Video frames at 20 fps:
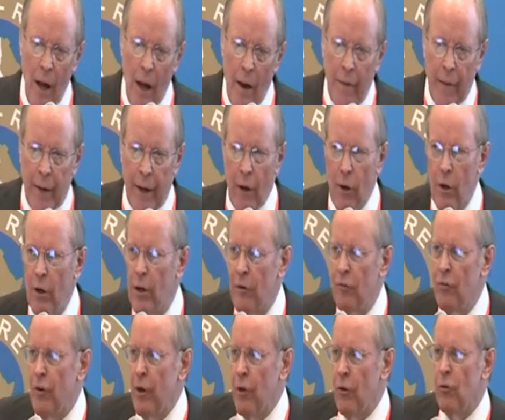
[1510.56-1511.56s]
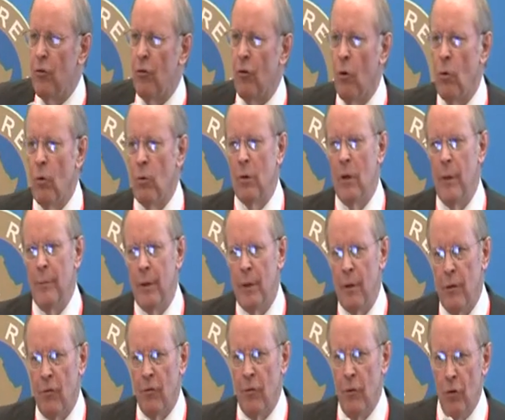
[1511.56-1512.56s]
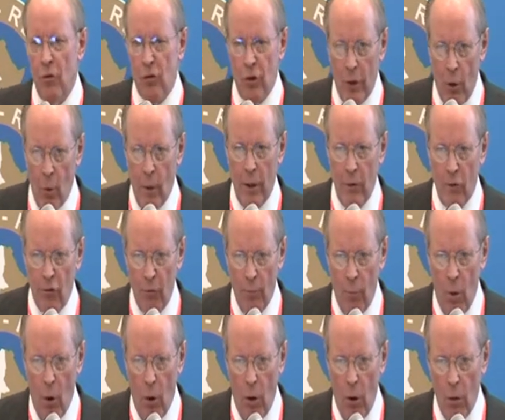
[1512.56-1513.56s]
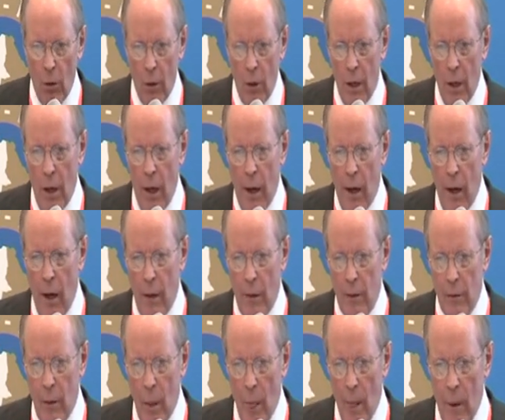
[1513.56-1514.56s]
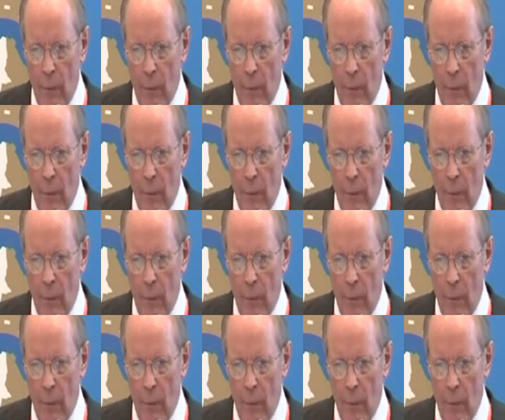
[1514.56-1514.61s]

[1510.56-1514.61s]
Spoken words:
The care, custody, and control limit is usually quite small, and